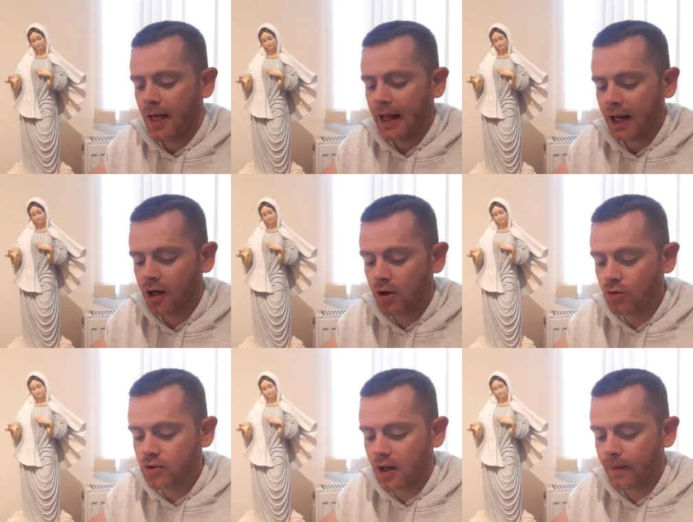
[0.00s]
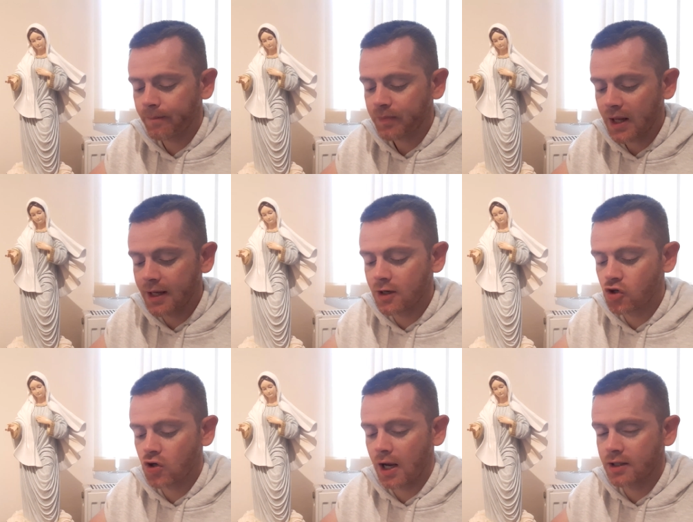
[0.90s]
including
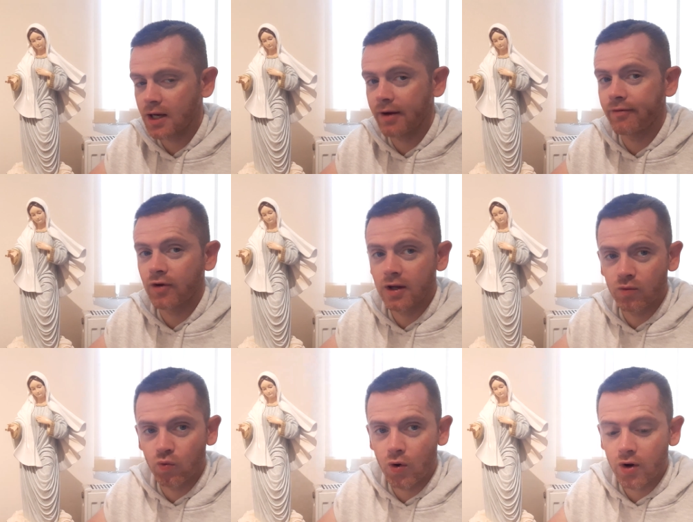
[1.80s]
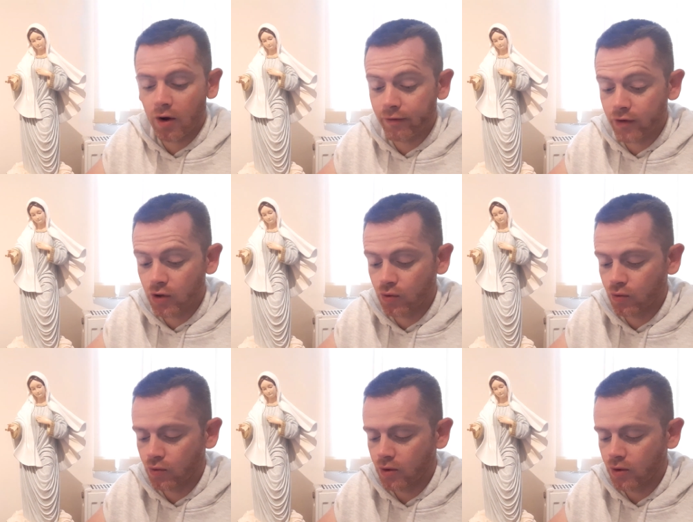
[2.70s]
each and every one of you.